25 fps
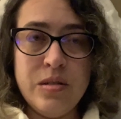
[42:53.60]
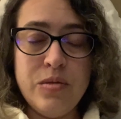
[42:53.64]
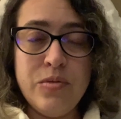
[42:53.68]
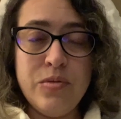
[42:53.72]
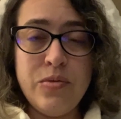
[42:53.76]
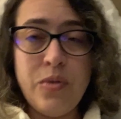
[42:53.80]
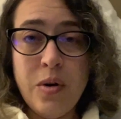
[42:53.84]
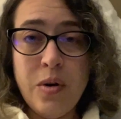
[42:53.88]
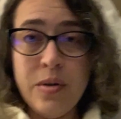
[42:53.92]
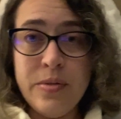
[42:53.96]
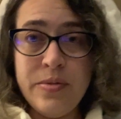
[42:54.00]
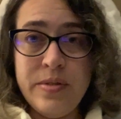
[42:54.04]

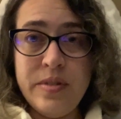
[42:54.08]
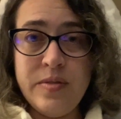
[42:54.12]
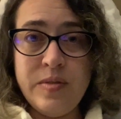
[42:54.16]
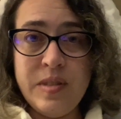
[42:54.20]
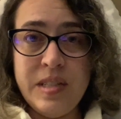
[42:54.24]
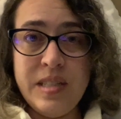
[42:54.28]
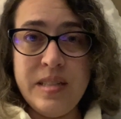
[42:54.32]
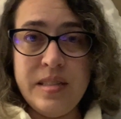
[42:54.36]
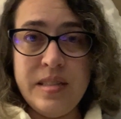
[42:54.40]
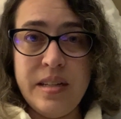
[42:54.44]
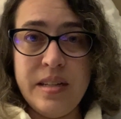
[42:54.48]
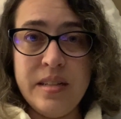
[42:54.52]

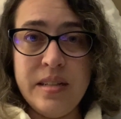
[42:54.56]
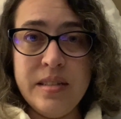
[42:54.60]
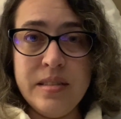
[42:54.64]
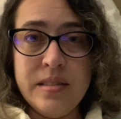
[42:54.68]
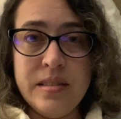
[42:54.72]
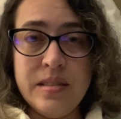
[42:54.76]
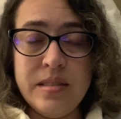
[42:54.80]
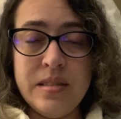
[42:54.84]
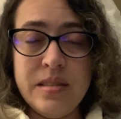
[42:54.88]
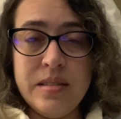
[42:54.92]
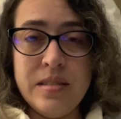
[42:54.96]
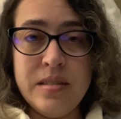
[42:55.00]

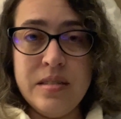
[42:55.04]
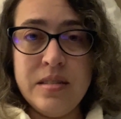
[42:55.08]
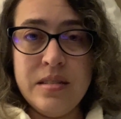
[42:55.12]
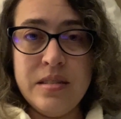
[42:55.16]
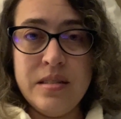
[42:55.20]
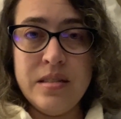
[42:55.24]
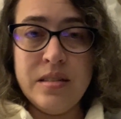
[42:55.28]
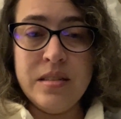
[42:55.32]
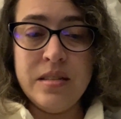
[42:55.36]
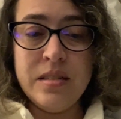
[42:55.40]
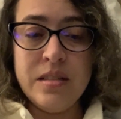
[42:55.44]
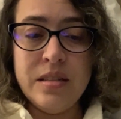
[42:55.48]
4.56
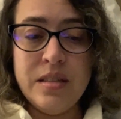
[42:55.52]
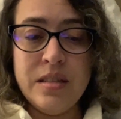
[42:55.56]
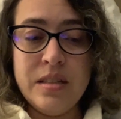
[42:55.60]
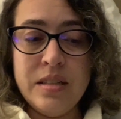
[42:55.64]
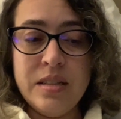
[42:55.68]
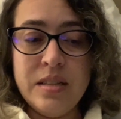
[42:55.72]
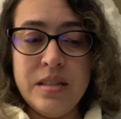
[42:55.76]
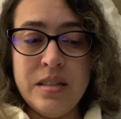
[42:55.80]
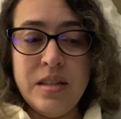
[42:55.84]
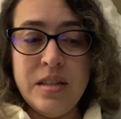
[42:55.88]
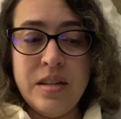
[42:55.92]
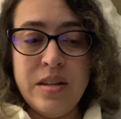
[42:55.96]

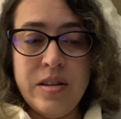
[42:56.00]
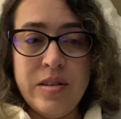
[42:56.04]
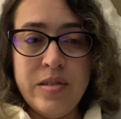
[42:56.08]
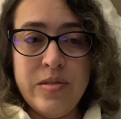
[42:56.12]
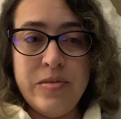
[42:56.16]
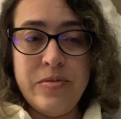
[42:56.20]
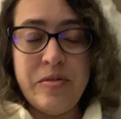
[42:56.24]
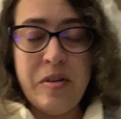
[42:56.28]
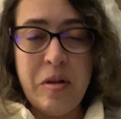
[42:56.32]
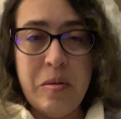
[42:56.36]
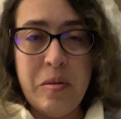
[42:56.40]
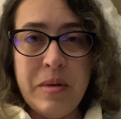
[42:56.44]

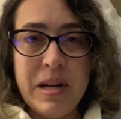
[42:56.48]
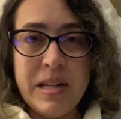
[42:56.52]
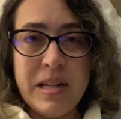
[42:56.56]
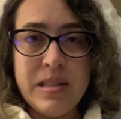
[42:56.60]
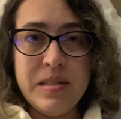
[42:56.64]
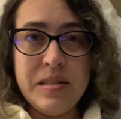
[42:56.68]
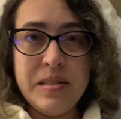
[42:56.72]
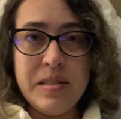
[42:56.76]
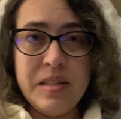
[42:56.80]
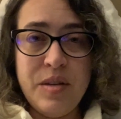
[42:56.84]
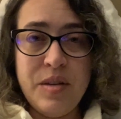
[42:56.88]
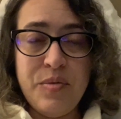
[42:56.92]
fell back to
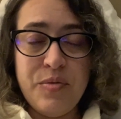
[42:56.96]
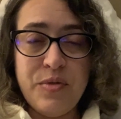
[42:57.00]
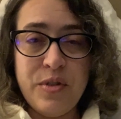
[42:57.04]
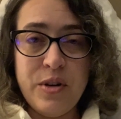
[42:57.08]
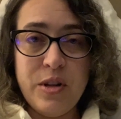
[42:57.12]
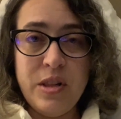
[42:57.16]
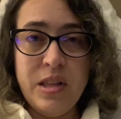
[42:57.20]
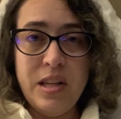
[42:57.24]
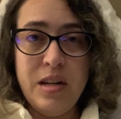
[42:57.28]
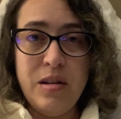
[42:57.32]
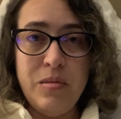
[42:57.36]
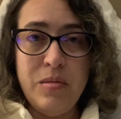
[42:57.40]
sleep for a
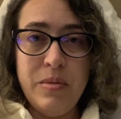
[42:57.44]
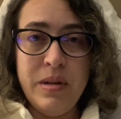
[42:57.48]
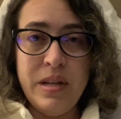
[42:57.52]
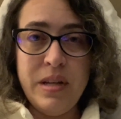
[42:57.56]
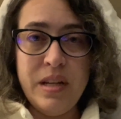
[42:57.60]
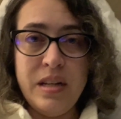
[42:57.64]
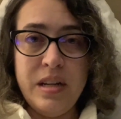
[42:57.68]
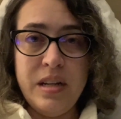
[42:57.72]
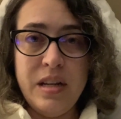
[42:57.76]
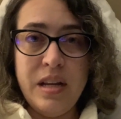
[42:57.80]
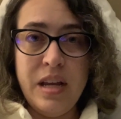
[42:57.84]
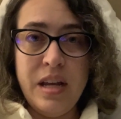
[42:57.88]
little
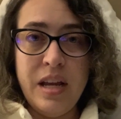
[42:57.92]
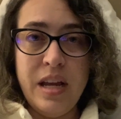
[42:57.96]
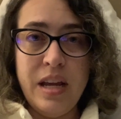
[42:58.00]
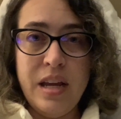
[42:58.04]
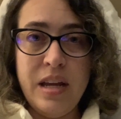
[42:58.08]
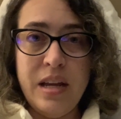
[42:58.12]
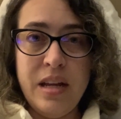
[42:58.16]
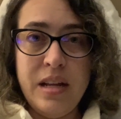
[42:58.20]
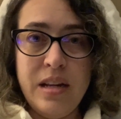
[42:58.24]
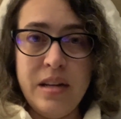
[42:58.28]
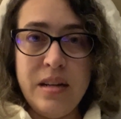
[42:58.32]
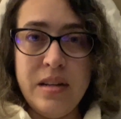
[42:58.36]
bit
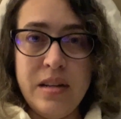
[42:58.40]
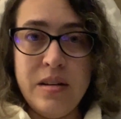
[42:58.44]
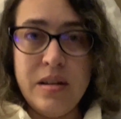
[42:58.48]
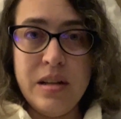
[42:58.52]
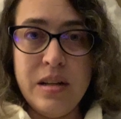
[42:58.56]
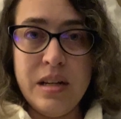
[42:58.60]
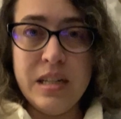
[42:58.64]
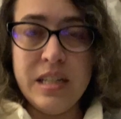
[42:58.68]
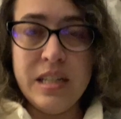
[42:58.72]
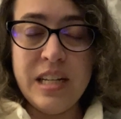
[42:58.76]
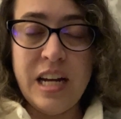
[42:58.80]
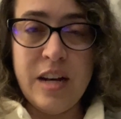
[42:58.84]
and
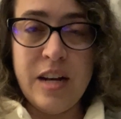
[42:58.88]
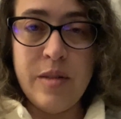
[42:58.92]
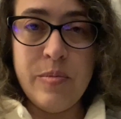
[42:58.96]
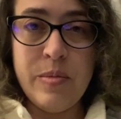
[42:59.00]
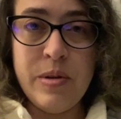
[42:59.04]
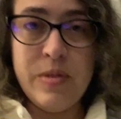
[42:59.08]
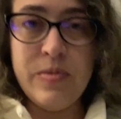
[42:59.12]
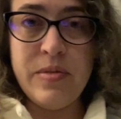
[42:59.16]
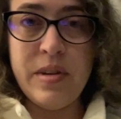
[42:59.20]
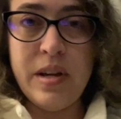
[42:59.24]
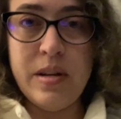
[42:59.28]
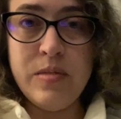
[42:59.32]
got up
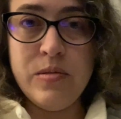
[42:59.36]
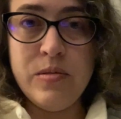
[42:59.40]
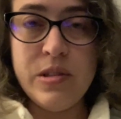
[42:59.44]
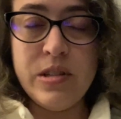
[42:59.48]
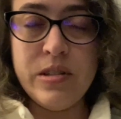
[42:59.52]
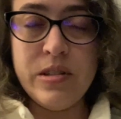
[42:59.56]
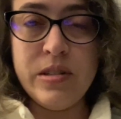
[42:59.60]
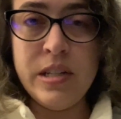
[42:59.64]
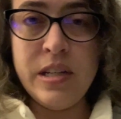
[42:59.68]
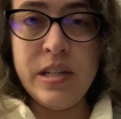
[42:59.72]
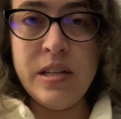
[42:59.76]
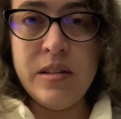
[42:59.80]
at
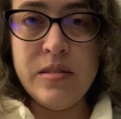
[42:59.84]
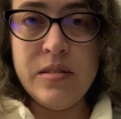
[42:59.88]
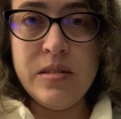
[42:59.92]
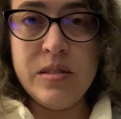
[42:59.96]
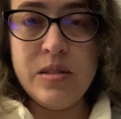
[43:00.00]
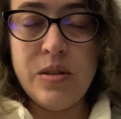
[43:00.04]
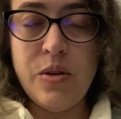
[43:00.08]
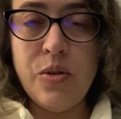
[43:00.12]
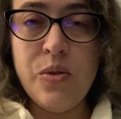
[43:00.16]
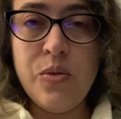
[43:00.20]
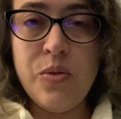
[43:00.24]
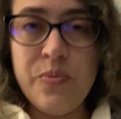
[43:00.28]
5.30.
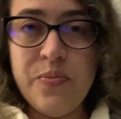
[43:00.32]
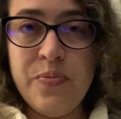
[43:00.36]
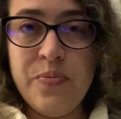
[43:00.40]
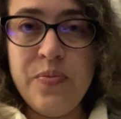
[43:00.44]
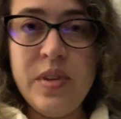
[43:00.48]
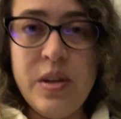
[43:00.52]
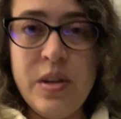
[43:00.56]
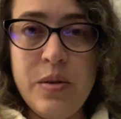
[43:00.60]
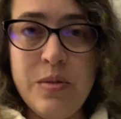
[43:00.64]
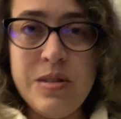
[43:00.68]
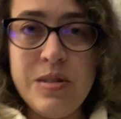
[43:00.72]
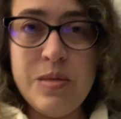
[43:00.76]
So
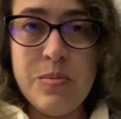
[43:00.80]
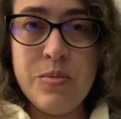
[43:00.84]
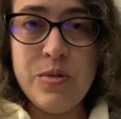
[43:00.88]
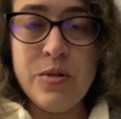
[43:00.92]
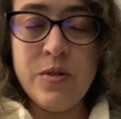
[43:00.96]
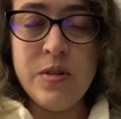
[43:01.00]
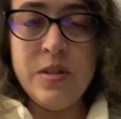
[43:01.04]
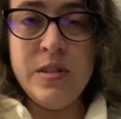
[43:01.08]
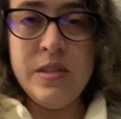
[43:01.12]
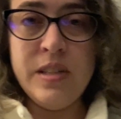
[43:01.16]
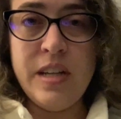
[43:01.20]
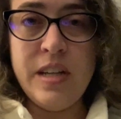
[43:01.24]
it was a
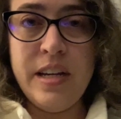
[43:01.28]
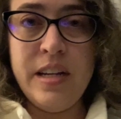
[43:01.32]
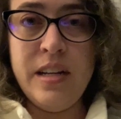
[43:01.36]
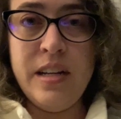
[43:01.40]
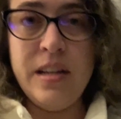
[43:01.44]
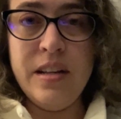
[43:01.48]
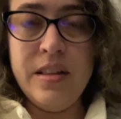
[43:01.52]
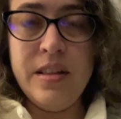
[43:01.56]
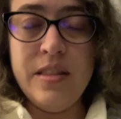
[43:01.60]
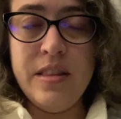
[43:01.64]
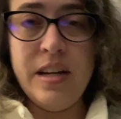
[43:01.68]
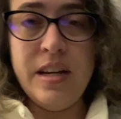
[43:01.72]
brutal night.
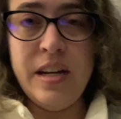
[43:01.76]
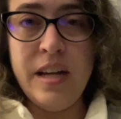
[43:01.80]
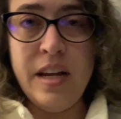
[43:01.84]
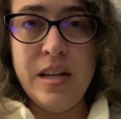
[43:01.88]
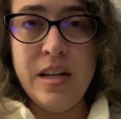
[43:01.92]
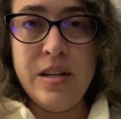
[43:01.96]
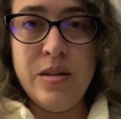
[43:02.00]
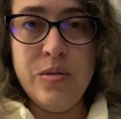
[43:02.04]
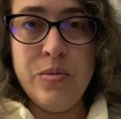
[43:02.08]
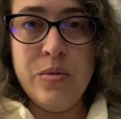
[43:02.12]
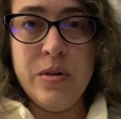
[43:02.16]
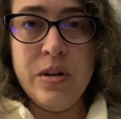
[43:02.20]
Then I
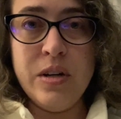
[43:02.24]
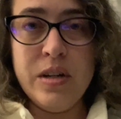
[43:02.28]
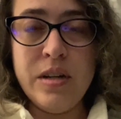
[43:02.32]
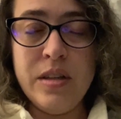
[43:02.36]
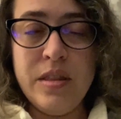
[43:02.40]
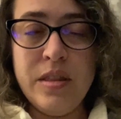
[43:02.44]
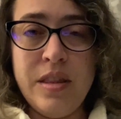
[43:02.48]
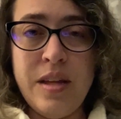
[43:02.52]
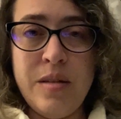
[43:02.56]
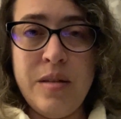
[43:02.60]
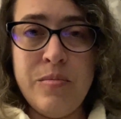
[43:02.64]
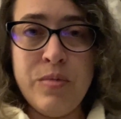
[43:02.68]
had to work,
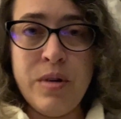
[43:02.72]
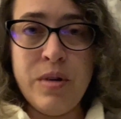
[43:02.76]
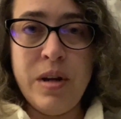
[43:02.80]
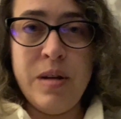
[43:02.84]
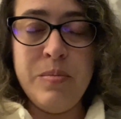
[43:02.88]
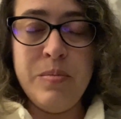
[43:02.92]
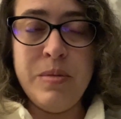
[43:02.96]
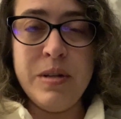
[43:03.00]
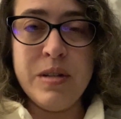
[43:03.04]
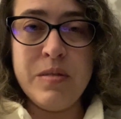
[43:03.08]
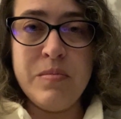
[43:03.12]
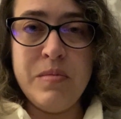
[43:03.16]
then
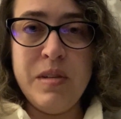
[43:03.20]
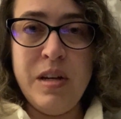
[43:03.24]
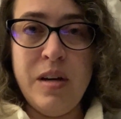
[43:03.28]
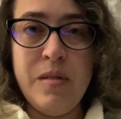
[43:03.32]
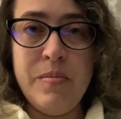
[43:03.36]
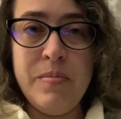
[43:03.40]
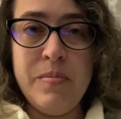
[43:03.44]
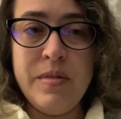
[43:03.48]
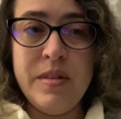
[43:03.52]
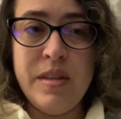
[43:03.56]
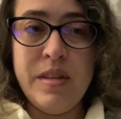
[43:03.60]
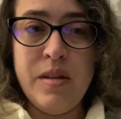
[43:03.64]
Brian picked me
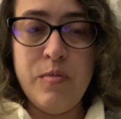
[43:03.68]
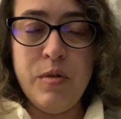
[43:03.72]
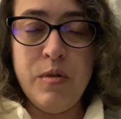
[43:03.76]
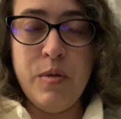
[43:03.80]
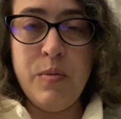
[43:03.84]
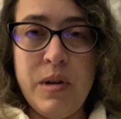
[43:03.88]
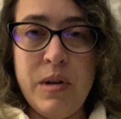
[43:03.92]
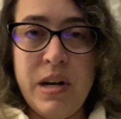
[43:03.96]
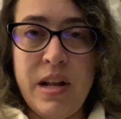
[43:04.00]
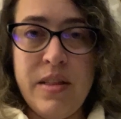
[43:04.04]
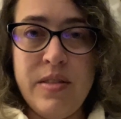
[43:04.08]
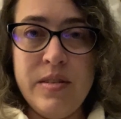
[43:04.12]
up, then we
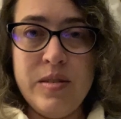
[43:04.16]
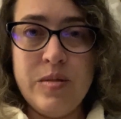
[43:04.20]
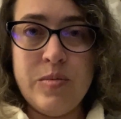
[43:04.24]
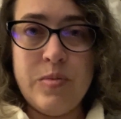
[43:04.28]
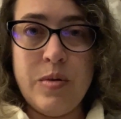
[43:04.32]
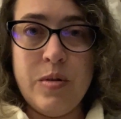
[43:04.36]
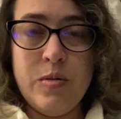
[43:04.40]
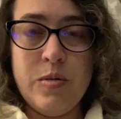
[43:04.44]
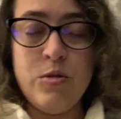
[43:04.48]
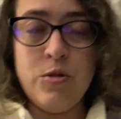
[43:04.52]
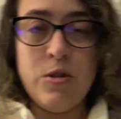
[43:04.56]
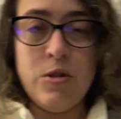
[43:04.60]
on this
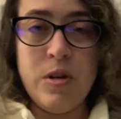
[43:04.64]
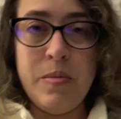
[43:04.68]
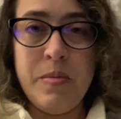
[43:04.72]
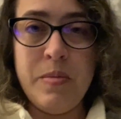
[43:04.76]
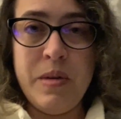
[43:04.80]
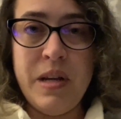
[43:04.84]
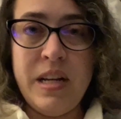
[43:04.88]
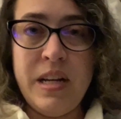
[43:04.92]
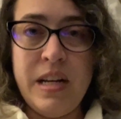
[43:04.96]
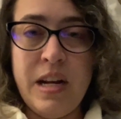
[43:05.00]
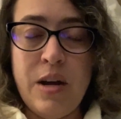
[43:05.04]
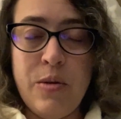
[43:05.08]
road trip
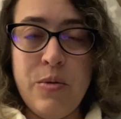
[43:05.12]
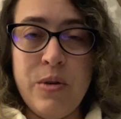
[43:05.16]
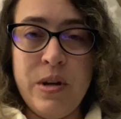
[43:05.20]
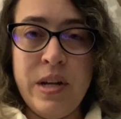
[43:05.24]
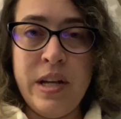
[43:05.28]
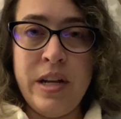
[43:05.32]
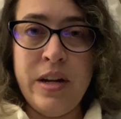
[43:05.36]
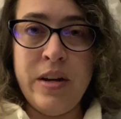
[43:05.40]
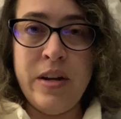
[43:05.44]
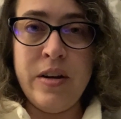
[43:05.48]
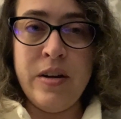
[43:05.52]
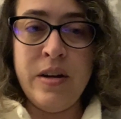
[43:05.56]
and now we're
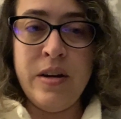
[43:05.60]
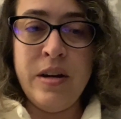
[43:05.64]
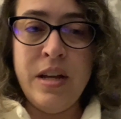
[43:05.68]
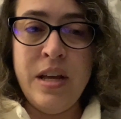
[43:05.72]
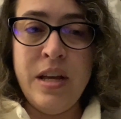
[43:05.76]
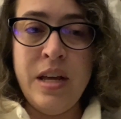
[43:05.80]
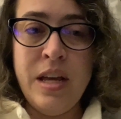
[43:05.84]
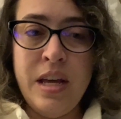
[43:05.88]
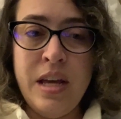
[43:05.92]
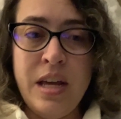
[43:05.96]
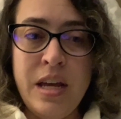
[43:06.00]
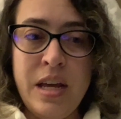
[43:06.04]
here
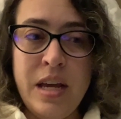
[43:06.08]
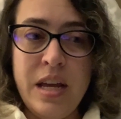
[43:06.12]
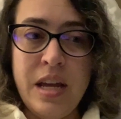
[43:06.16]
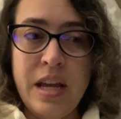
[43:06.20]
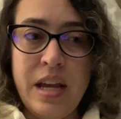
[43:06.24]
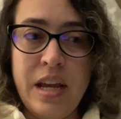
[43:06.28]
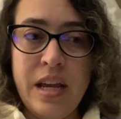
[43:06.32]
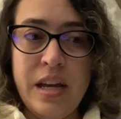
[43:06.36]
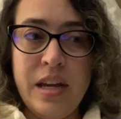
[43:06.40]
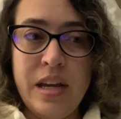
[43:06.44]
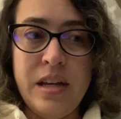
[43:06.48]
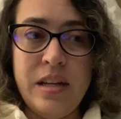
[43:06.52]

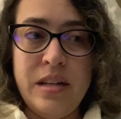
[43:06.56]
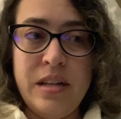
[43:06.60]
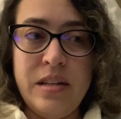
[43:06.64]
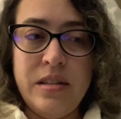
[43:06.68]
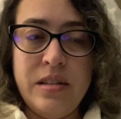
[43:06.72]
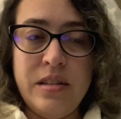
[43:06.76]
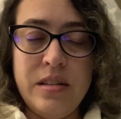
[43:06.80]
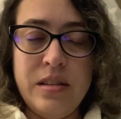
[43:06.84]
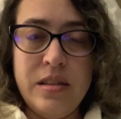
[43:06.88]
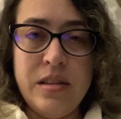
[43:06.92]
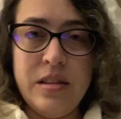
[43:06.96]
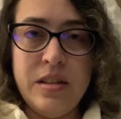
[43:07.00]
and
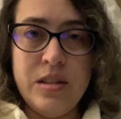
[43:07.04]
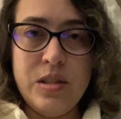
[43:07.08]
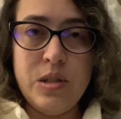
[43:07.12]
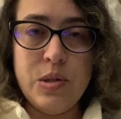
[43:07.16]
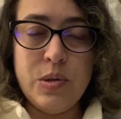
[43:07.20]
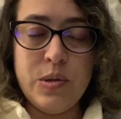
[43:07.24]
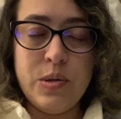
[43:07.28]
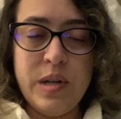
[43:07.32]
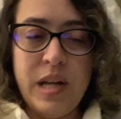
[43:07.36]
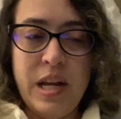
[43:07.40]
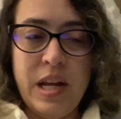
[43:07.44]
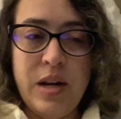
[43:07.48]
the
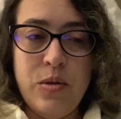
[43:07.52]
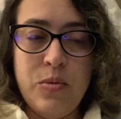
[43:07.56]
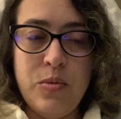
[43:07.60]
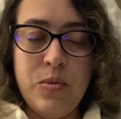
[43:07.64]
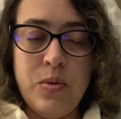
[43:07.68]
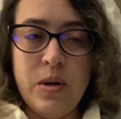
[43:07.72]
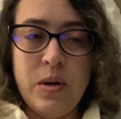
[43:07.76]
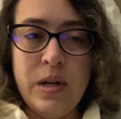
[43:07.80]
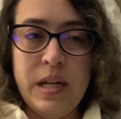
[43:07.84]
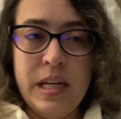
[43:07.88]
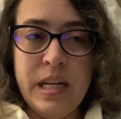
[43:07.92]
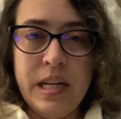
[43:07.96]
tornado
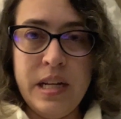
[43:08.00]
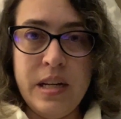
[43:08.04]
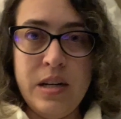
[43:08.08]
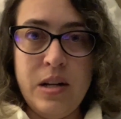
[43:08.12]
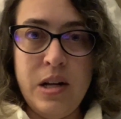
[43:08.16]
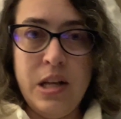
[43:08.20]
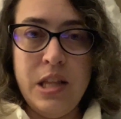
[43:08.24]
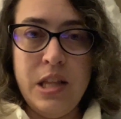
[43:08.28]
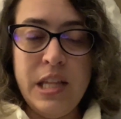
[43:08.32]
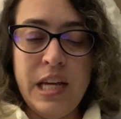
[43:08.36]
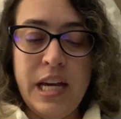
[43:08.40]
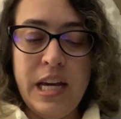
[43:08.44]
warning and
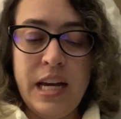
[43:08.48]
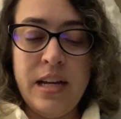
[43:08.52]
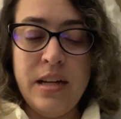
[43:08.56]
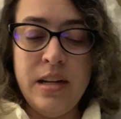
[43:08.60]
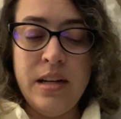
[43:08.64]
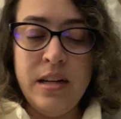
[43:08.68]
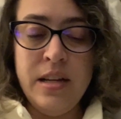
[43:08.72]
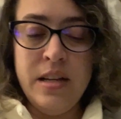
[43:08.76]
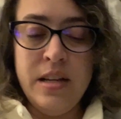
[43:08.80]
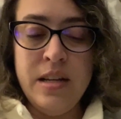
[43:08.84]
all that.